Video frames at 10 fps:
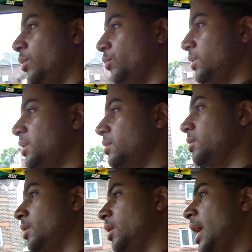was
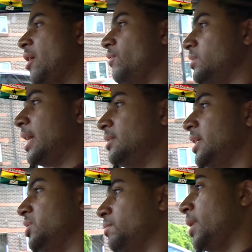in areas like
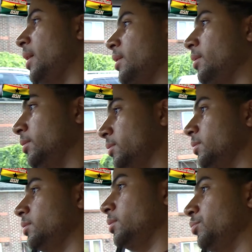Techiman
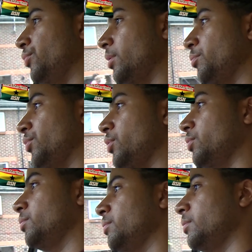and
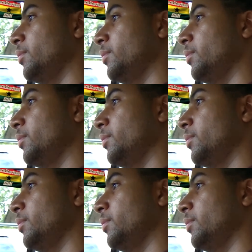Brukum.